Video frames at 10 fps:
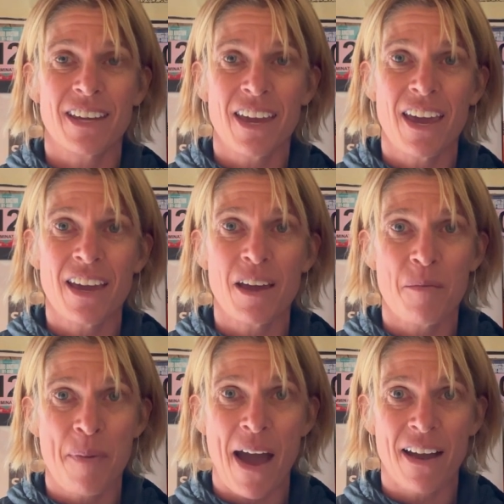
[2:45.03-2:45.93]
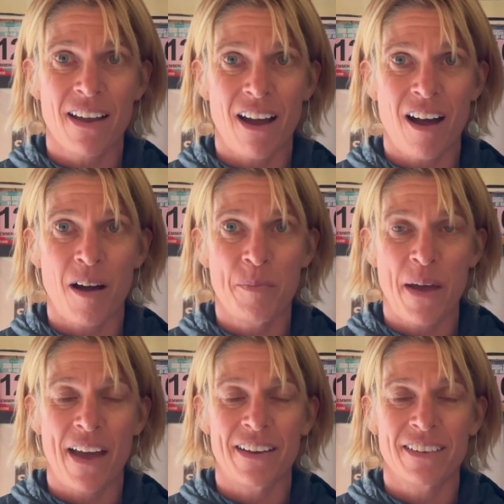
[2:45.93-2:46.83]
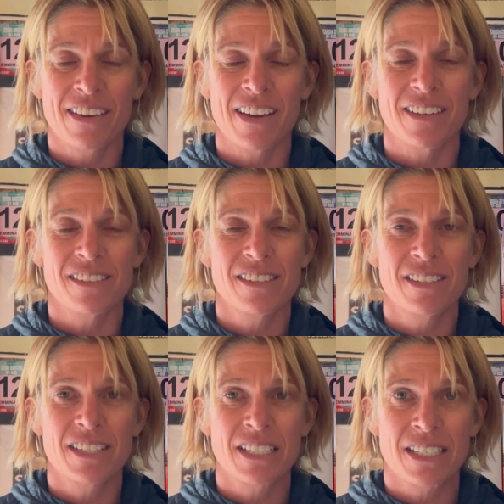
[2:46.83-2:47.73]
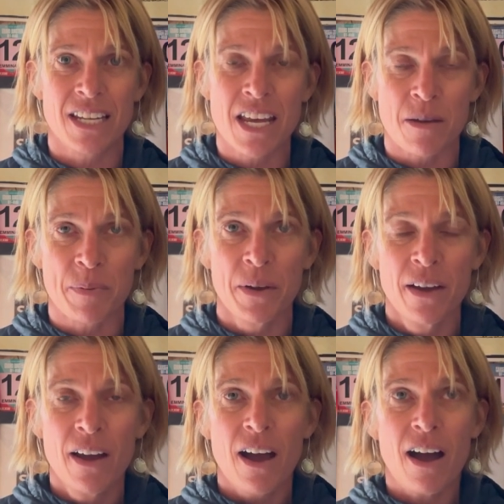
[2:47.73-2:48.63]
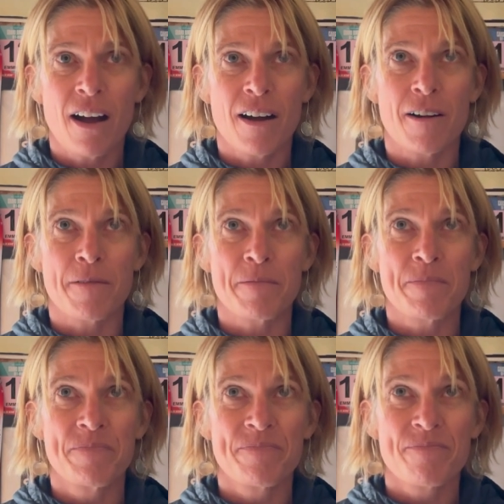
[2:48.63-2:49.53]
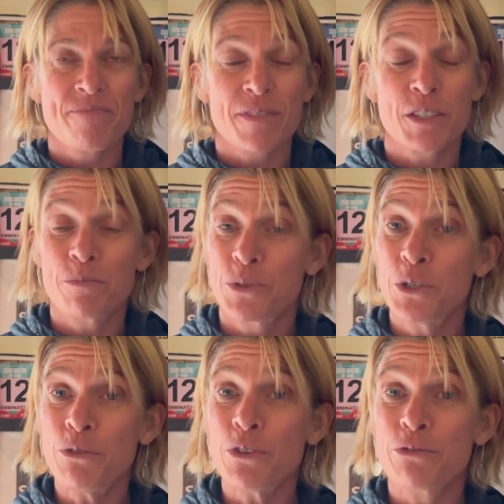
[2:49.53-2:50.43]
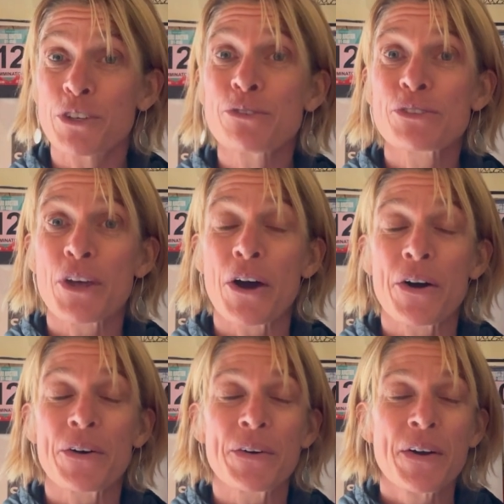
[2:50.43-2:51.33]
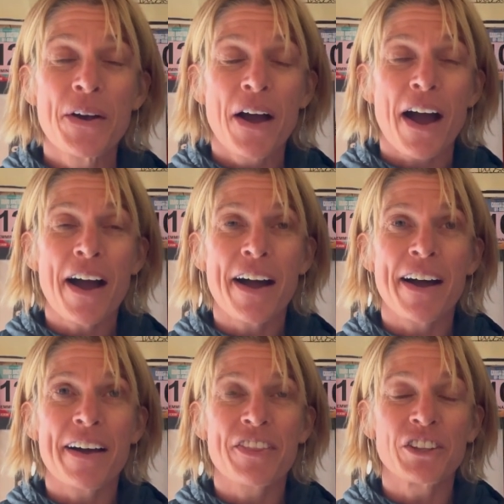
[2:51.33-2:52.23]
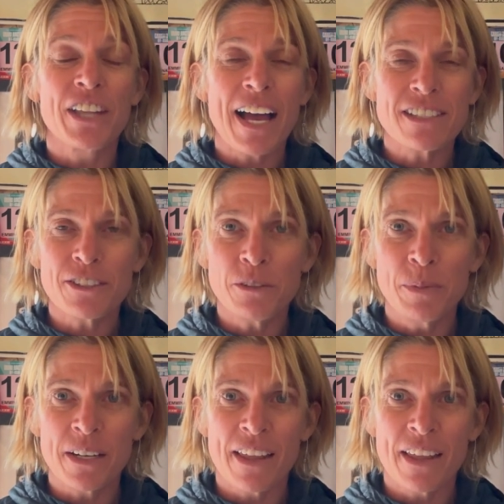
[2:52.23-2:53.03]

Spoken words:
to kick back up and get steep. Some beautiful views though. The last little bit of